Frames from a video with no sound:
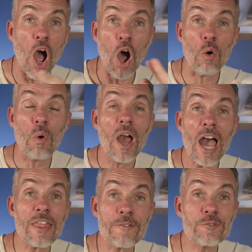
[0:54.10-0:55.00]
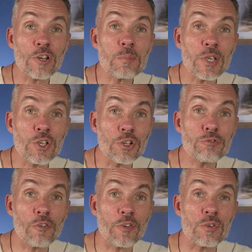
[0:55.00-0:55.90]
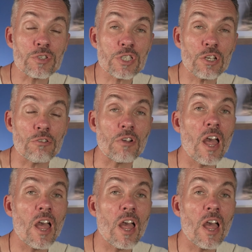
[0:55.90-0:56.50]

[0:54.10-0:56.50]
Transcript: Oh, and they've got to be good reviews too.